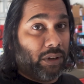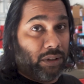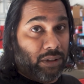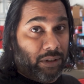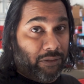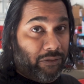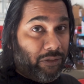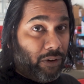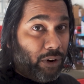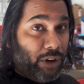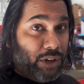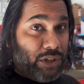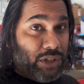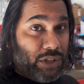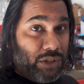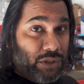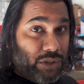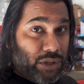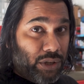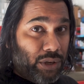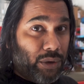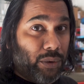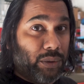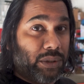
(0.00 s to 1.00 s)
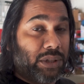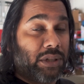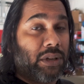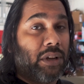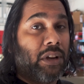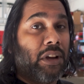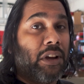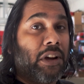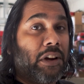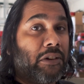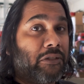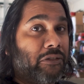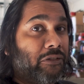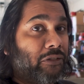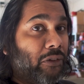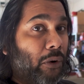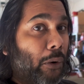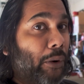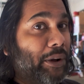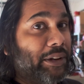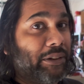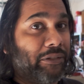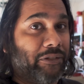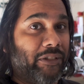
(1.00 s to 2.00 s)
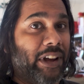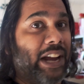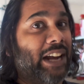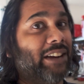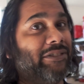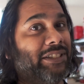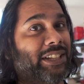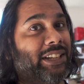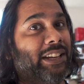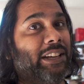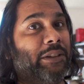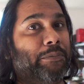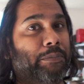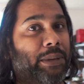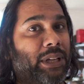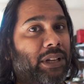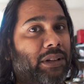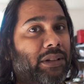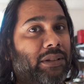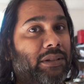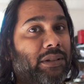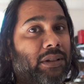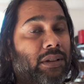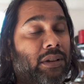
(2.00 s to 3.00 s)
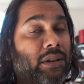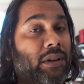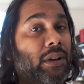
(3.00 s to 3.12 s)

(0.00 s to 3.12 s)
diversion Jukes for the 510 build.